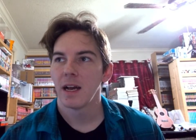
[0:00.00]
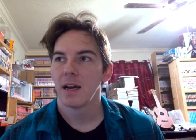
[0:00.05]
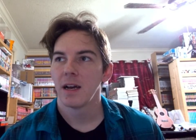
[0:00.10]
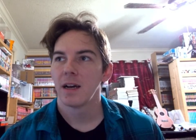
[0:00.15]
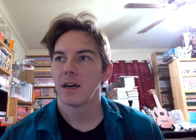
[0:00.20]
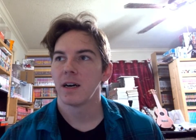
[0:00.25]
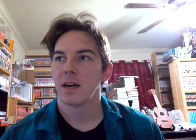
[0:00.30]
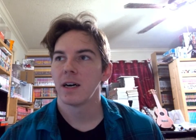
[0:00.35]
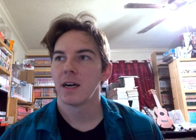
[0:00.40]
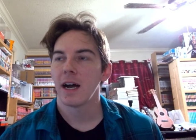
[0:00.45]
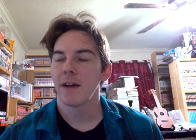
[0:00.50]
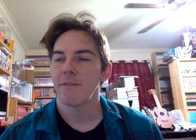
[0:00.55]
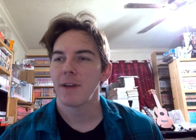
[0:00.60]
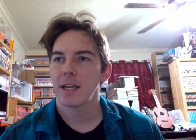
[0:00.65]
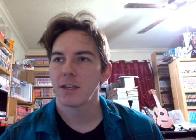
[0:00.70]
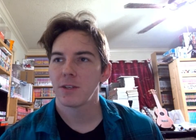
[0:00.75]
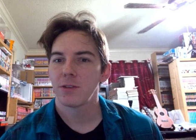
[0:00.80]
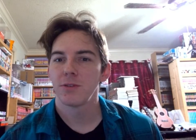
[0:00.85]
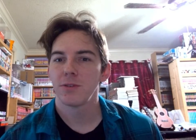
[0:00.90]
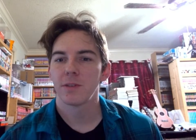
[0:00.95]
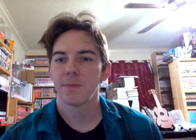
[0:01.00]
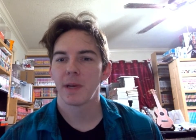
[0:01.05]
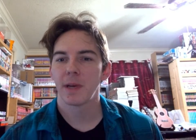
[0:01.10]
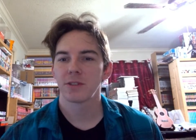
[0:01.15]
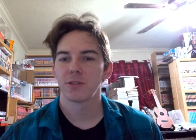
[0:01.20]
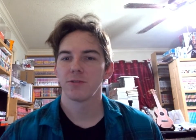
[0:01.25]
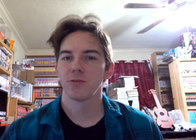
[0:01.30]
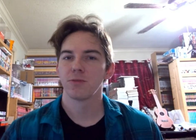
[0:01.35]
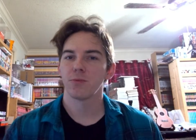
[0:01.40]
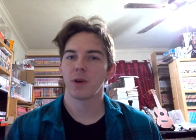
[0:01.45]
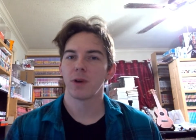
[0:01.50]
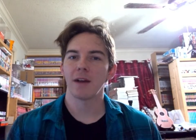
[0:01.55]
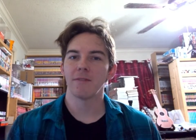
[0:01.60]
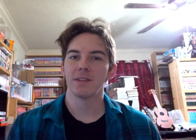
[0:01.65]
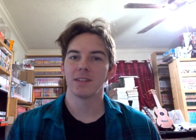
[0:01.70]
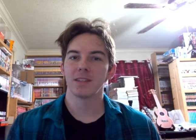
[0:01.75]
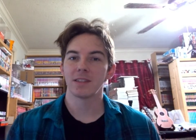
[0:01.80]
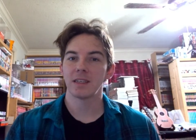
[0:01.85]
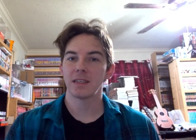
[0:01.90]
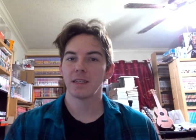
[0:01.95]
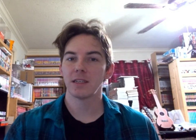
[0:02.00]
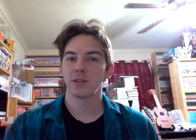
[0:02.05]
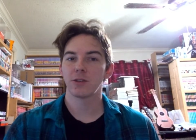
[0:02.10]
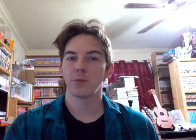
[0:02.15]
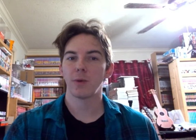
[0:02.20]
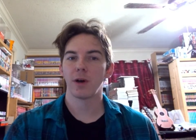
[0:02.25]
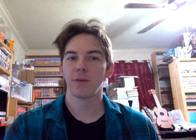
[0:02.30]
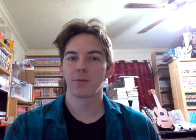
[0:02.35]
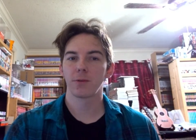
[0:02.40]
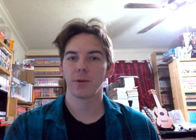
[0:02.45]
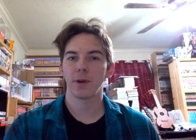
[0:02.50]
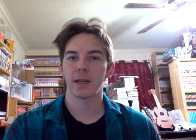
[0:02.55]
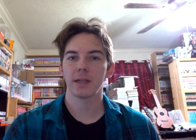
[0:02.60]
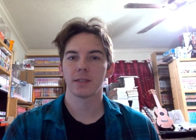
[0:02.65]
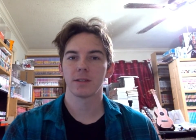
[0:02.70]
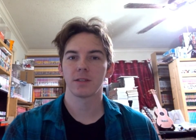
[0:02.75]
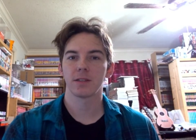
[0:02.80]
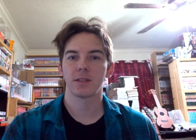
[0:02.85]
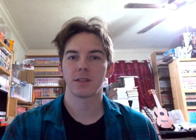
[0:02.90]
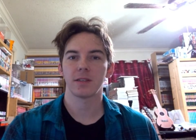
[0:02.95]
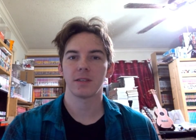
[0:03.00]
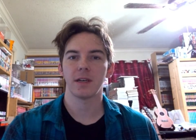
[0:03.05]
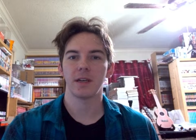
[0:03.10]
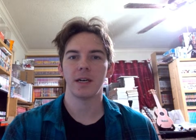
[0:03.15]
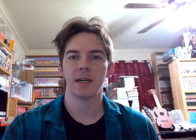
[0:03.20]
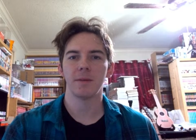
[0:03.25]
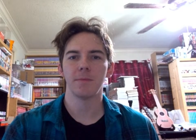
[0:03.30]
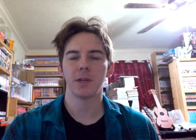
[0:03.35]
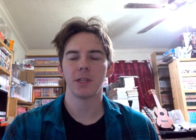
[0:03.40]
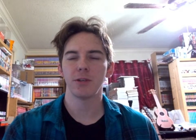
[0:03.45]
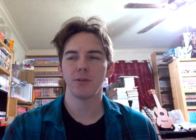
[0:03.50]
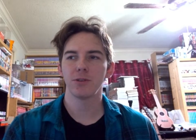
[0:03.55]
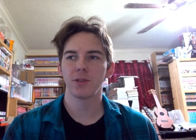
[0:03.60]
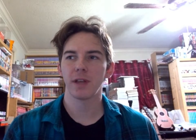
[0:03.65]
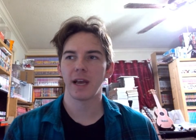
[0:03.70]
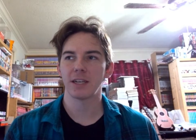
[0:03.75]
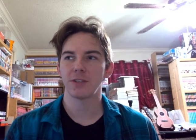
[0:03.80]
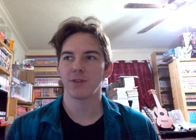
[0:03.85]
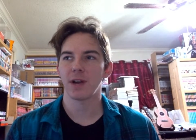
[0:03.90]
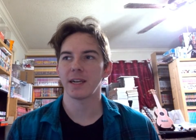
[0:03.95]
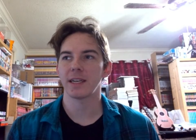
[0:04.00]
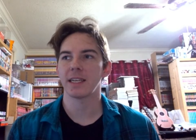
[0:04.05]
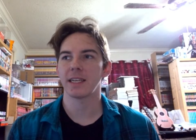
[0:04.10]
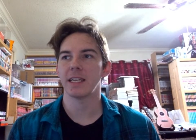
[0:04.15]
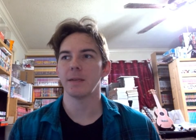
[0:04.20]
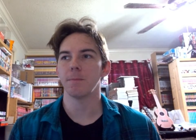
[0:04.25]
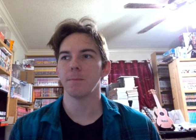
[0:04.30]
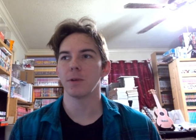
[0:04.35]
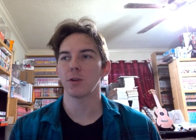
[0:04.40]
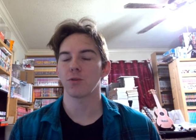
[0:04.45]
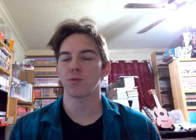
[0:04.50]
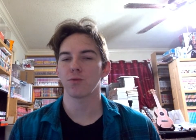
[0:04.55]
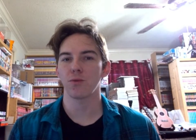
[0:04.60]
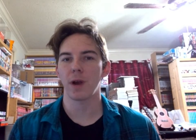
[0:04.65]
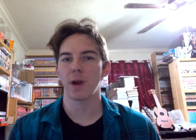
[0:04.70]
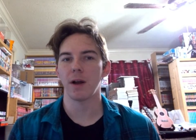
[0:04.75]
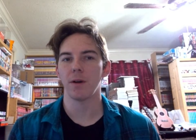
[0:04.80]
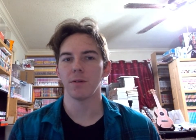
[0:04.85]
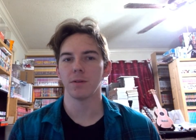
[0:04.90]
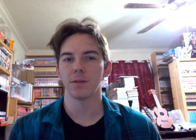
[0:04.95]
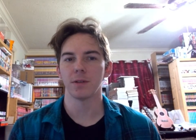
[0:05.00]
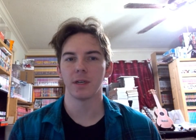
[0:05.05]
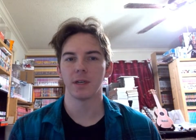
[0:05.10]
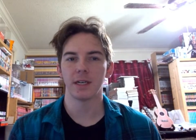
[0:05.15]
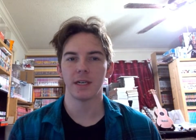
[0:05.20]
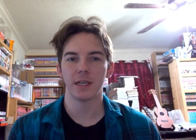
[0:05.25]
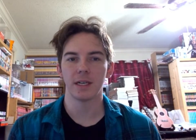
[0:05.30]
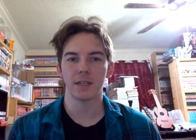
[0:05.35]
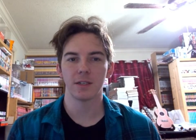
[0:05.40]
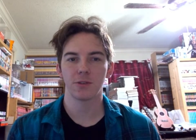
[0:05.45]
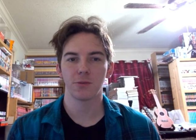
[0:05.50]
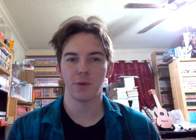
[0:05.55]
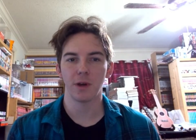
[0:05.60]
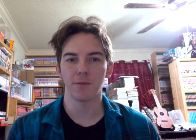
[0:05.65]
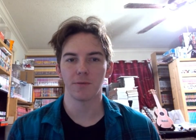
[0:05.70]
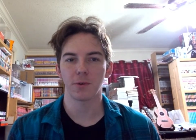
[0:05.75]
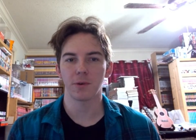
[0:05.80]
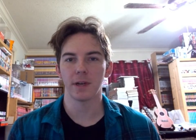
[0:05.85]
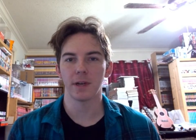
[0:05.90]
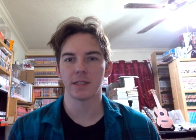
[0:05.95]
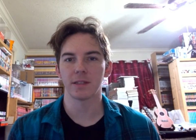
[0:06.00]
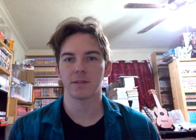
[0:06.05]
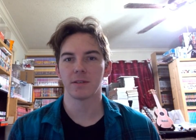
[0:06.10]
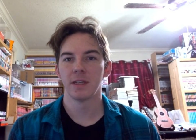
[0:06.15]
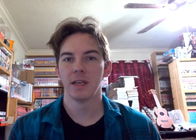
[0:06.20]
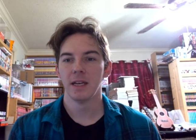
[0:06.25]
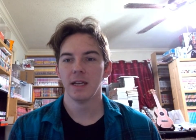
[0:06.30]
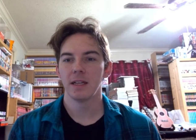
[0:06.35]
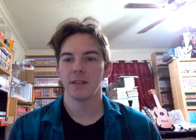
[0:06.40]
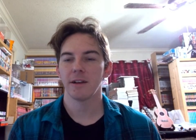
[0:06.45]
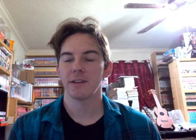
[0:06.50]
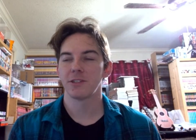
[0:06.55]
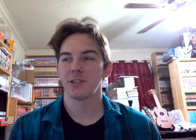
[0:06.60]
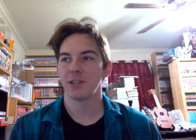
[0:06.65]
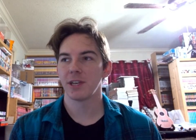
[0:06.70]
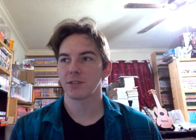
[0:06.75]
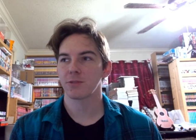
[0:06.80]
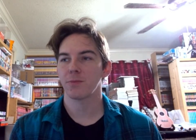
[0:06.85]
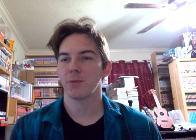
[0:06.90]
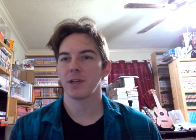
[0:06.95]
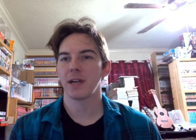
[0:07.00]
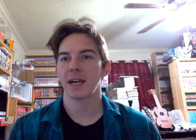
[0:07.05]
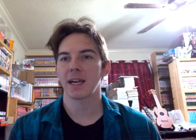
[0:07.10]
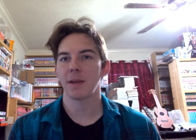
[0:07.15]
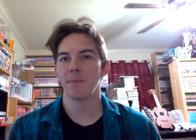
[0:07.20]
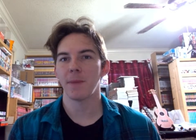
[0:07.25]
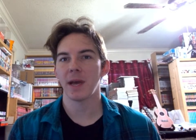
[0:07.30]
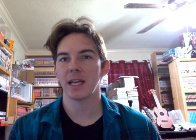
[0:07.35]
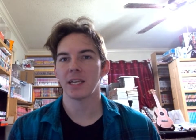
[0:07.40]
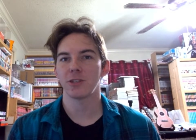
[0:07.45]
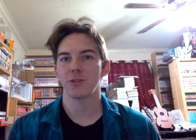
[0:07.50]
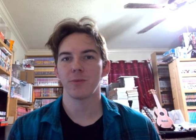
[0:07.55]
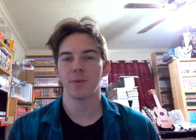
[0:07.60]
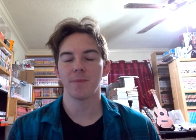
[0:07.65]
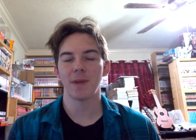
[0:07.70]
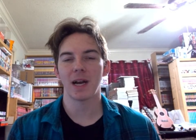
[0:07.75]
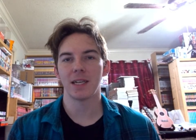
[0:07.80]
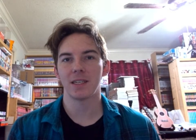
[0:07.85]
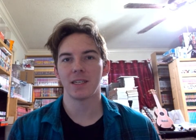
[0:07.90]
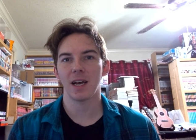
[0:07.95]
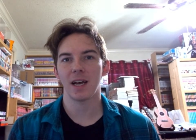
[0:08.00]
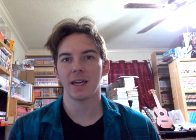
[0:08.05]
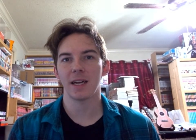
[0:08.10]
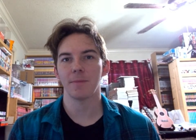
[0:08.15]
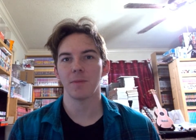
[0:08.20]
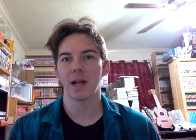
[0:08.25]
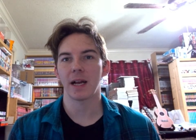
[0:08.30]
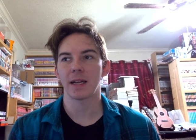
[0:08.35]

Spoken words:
I've had 2 semesters where I've exceeded 12 credits, but usually I try to keep it around 12 credits. That's just what I can manage with my time.